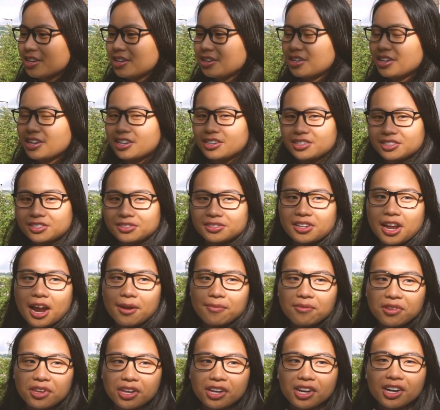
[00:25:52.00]
the
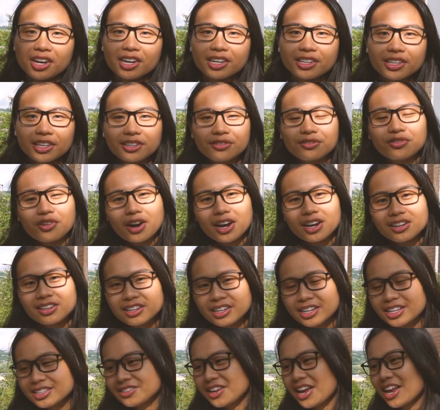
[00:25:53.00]
staff here, they're
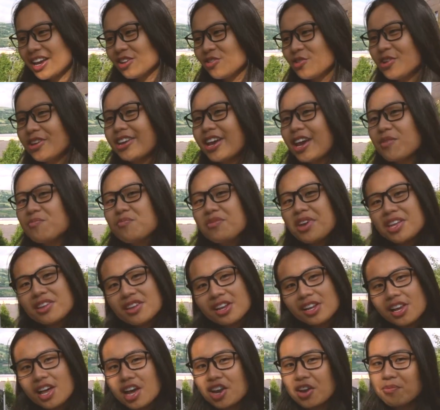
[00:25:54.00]
friendly, and you can meet
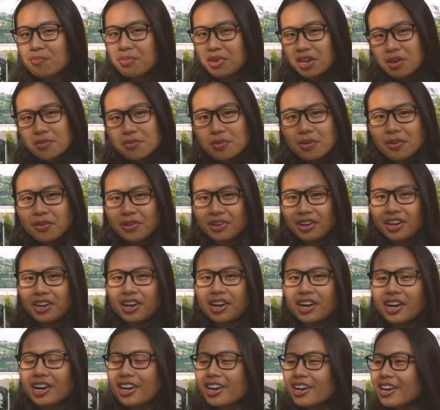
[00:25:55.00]
a lot of people
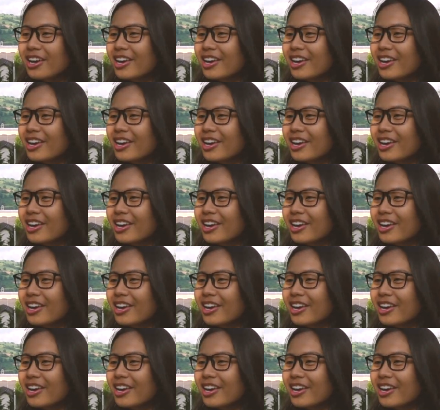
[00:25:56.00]
here.